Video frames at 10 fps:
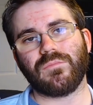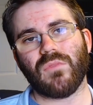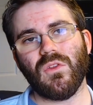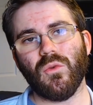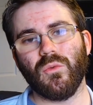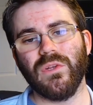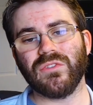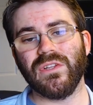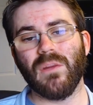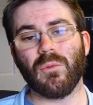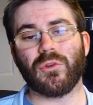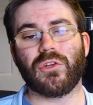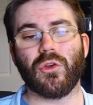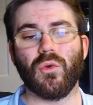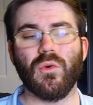Reason number
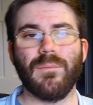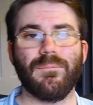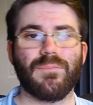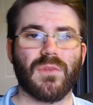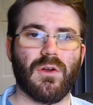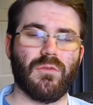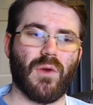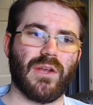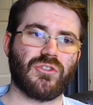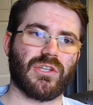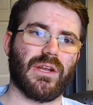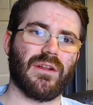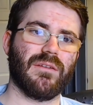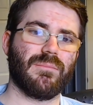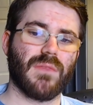two of why you should get
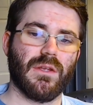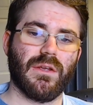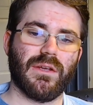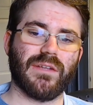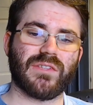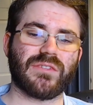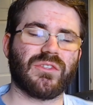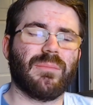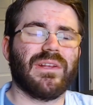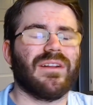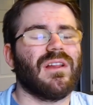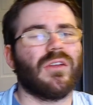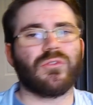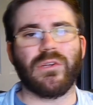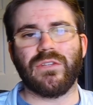it is that simply it allows
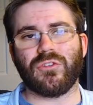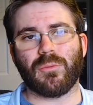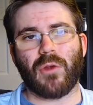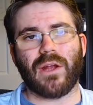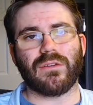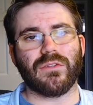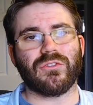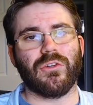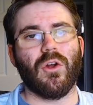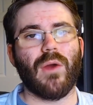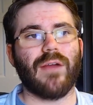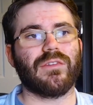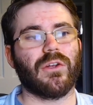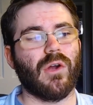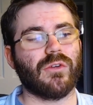for easier practice. You don't have to
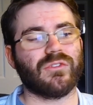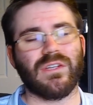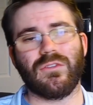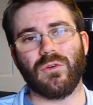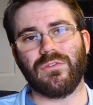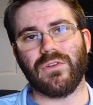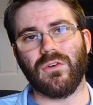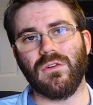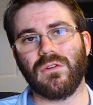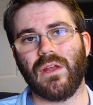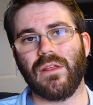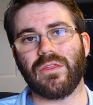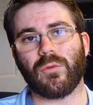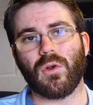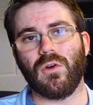go outside to a field and
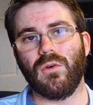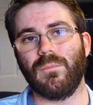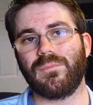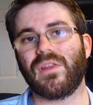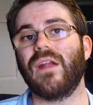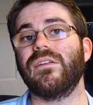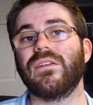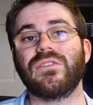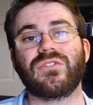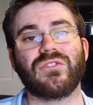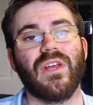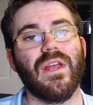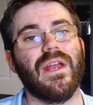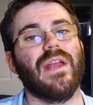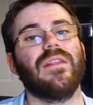throw 10 discs
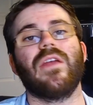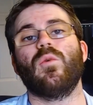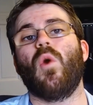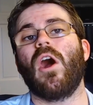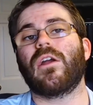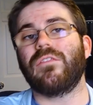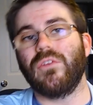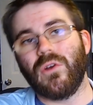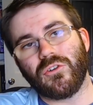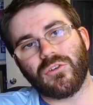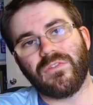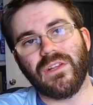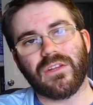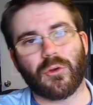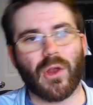and then walk a few hundred feet
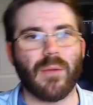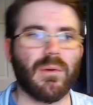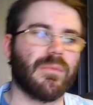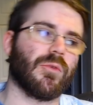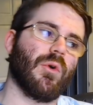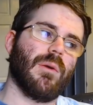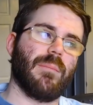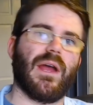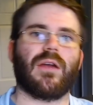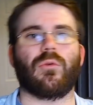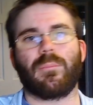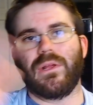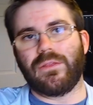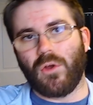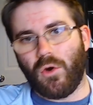to grab them, throw them back,
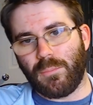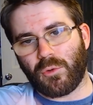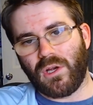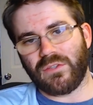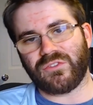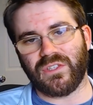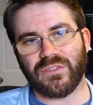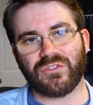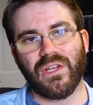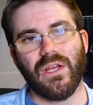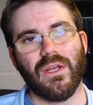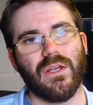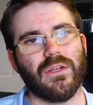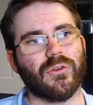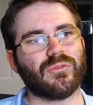repeat the whole process.
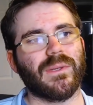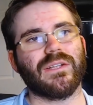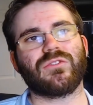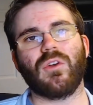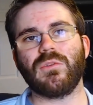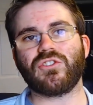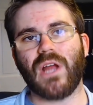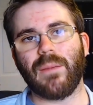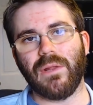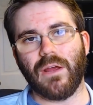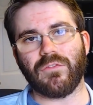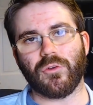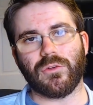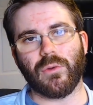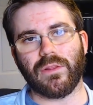You're spending so much time and effort
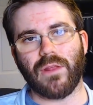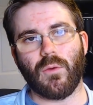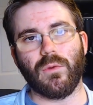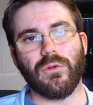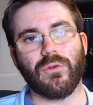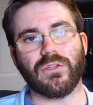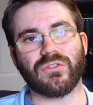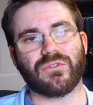doing that when you could just